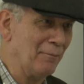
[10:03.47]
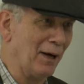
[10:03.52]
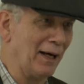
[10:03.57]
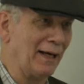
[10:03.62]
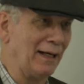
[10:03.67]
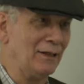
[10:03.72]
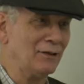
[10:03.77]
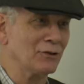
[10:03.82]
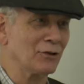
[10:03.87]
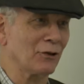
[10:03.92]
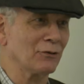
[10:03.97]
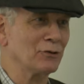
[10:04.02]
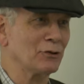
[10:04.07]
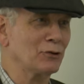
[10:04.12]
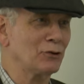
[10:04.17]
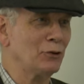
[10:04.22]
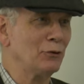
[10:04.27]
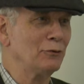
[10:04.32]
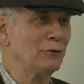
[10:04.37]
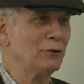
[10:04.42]
money. So
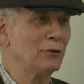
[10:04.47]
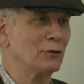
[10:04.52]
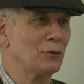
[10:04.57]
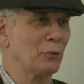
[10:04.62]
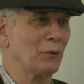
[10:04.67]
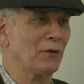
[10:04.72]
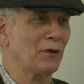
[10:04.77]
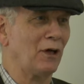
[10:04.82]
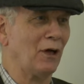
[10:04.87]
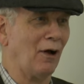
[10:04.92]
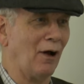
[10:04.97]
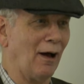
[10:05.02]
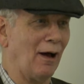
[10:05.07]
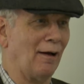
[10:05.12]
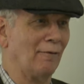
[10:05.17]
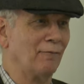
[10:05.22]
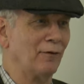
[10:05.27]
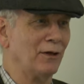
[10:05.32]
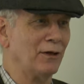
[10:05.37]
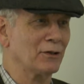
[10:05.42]
students were the
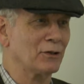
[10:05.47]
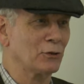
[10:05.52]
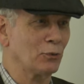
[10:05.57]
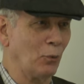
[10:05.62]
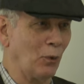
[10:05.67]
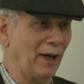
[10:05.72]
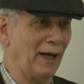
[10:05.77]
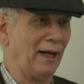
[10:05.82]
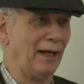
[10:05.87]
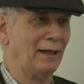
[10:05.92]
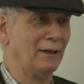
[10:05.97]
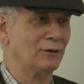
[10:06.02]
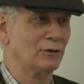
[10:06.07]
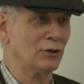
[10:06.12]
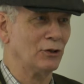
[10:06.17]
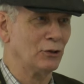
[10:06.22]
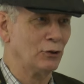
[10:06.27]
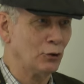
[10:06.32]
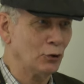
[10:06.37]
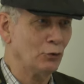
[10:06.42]
obvious way
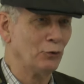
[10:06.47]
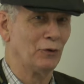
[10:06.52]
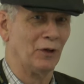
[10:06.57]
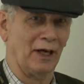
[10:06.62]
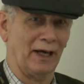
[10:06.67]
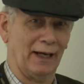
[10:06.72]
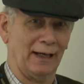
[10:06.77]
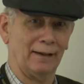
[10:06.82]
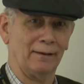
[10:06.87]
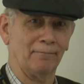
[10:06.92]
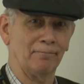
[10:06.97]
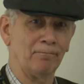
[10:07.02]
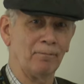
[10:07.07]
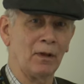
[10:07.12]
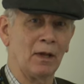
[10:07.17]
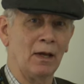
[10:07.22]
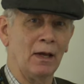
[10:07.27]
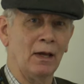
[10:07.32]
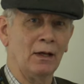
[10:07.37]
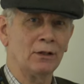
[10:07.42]
to do that.
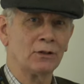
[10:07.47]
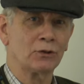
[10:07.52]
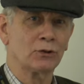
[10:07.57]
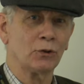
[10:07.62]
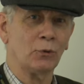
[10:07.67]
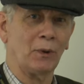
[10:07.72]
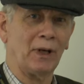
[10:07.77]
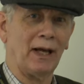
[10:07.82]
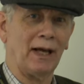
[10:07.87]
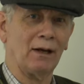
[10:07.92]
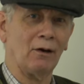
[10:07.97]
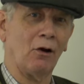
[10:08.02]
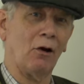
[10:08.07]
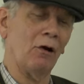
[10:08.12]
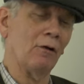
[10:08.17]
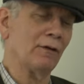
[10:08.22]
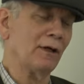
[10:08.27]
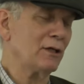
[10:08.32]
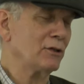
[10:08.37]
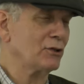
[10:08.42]
So we had
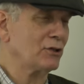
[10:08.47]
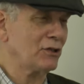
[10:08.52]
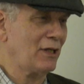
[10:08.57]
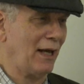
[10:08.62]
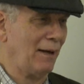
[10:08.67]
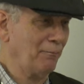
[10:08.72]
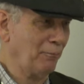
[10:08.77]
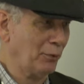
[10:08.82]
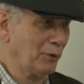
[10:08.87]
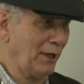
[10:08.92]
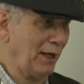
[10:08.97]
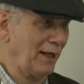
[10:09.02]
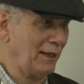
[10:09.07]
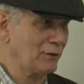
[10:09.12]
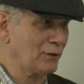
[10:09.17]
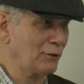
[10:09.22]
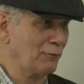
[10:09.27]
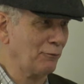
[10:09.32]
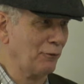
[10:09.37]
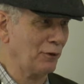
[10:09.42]
all these
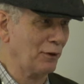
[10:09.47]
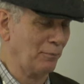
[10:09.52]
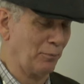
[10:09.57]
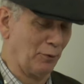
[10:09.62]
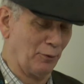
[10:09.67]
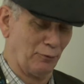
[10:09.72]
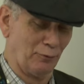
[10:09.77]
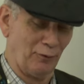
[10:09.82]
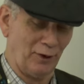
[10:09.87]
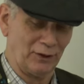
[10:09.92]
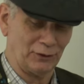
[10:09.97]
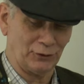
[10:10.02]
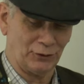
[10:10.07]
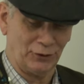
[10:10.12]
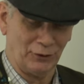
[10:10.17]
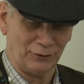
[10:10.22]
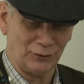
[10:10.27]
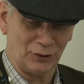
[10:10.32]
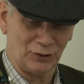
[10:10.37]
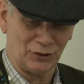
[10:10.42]
templates for the
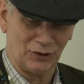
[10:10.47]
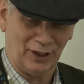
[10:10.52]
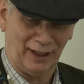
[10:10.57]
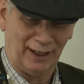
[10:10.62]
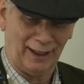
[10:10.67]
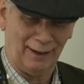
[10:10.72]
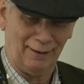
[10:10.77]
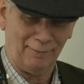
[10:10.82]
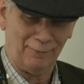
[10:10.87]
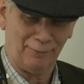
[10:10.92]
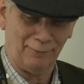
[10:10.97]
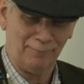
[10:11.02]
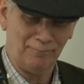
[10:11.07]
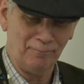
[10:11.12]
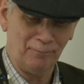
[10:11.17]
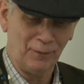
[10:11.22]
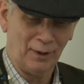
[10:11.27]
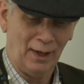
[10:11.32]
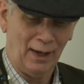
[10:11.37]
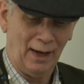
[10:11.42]
professional staff,
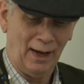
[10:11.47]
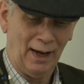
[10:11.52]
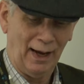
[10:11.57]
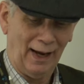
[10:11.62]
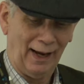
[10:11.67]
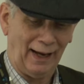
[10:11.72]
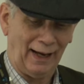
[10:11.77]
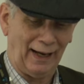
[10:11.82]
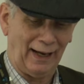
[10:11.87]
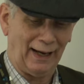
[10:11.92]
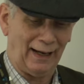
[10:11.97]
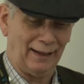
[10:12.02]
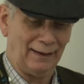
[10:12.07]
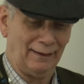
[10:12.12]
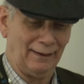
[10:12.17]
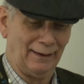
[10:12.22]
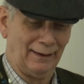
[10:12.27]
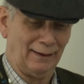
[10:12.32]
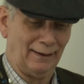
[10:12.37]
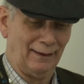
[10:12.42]

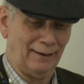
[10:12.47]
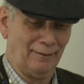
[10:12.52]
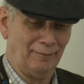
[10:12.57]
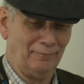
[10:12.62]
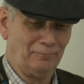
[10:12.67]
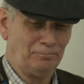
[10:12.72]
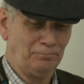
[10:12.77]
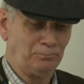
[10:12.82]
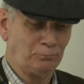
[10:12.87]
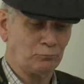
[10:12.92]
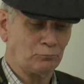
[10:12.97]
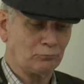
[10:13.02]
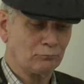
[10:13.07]
and